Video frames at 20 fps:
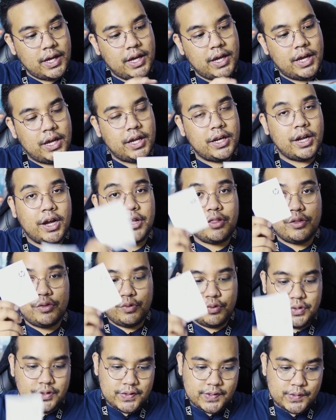and other
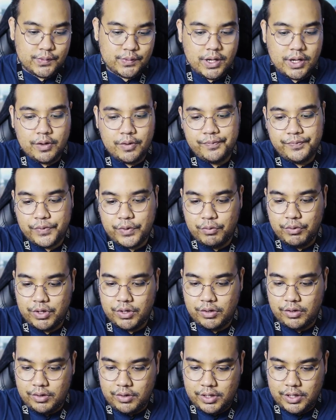notice as well we're
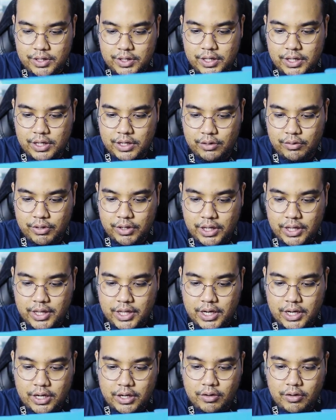not gonna take a look at
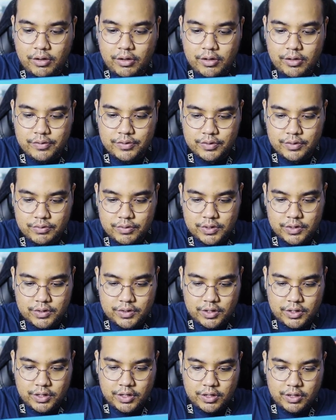that at all so we're just
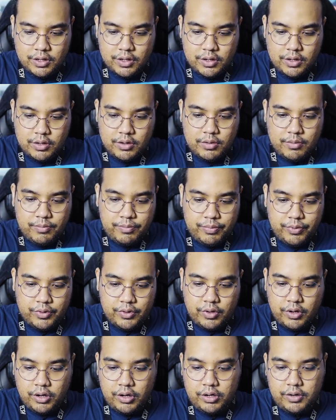gonna
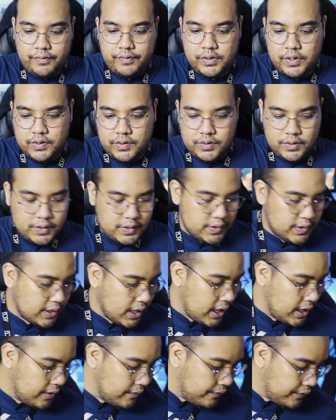put all of this to the
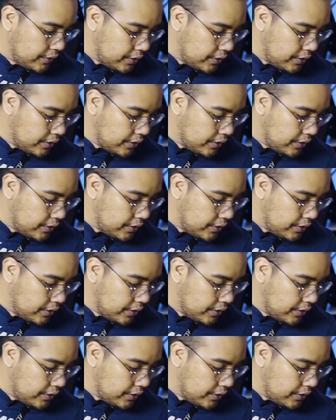side